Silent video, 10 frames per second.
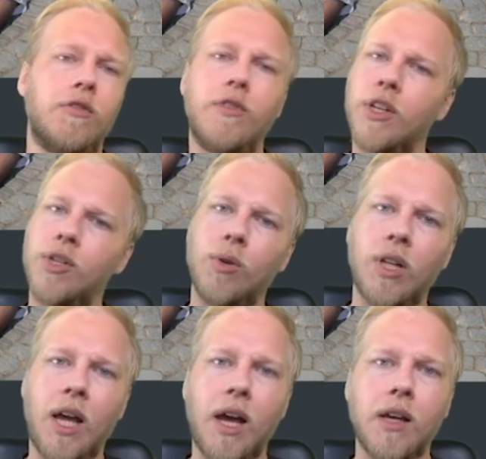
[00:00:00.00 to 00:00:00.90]

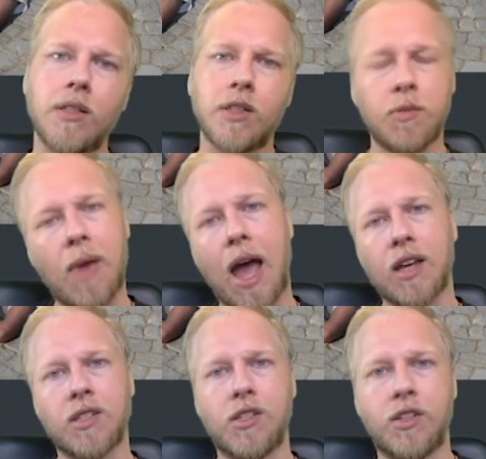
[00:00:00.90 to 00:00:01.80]
visualize the
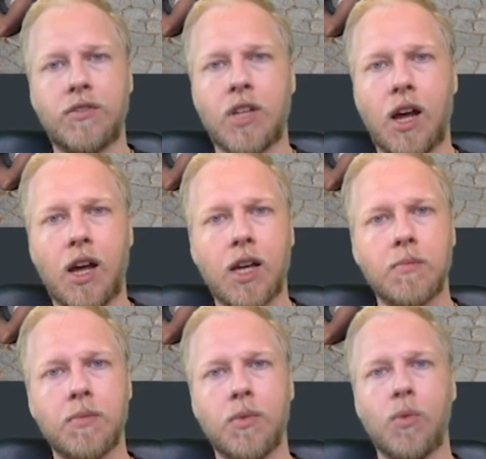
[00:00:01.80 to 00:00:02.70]
passage of time